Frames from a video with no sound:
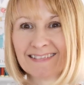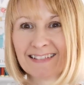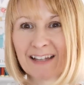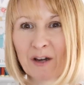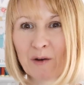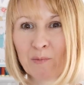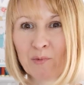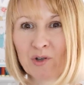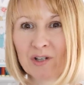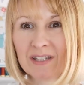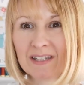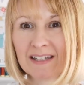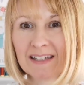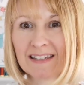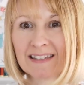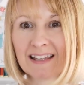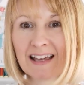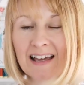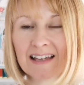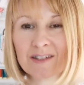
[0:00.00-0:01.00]
How pretty
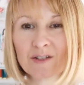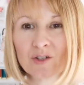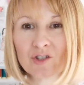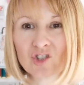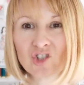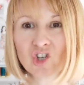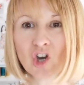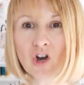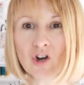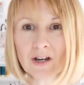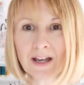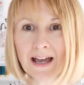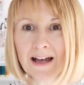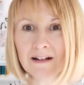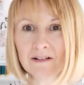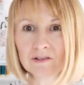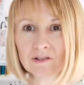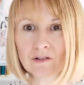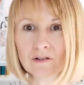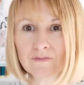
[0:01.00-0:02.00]
is that? So it's John
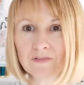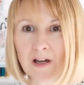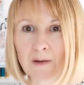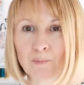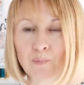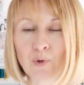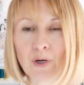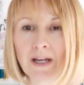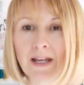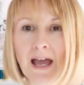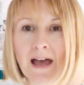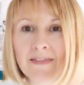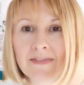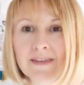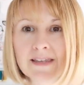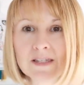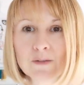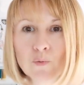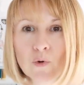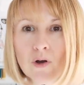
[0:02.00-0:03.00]
Caldor fabric and
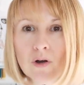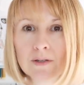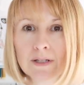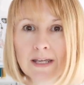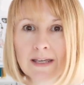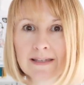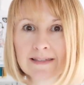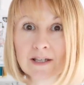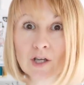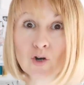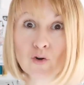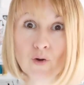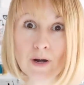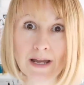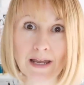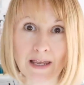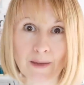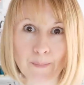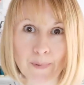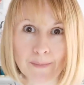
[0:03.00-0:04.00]
this one is a
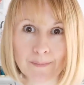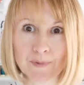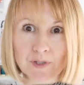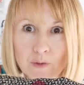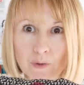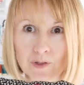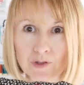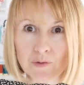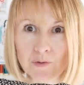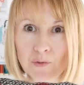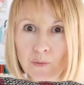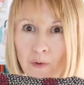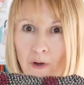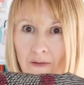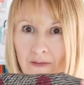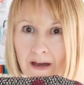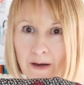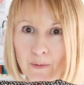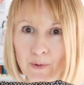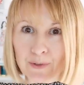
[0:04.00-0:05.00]
crepe. So I do know
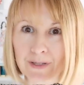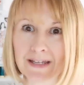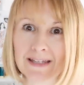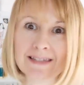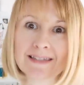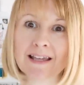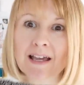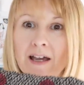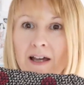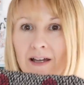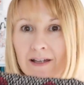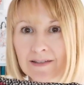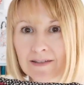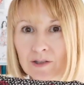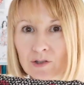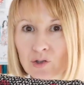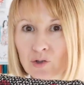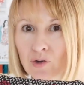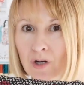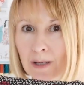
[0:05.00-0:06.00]
what that one is. So
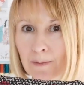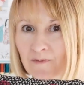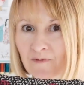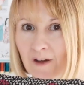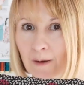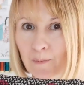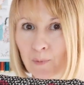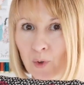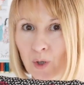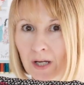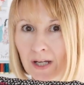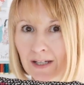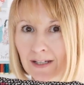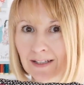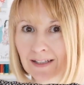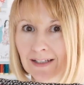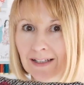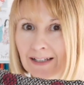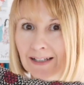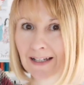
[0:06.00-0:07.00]
it's crepe
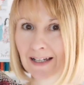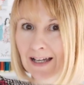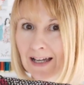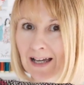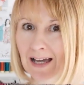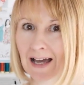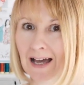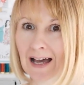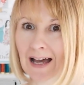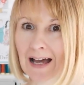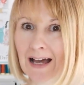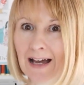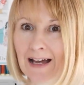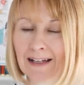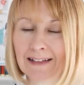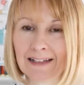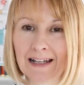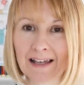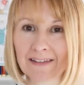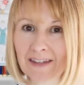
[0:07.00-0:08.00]
fabric.
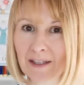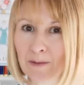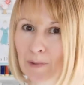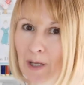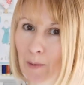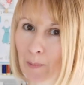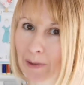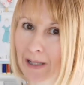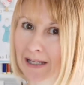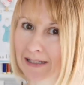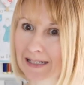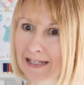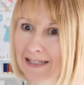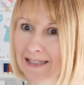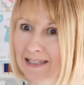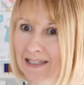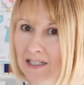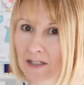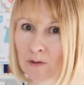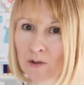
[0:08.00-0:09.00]
And I think my plan
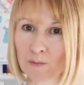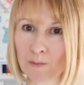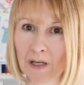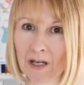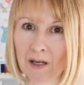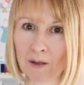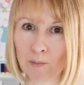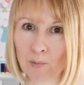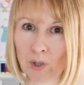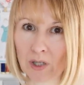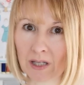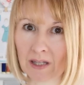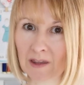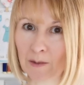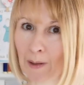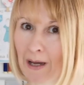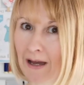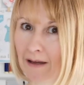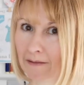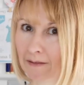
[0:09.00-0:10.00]
is to use my Breaking
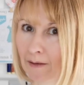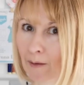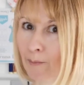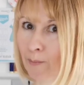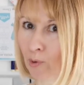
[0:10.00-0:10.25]
the Pattern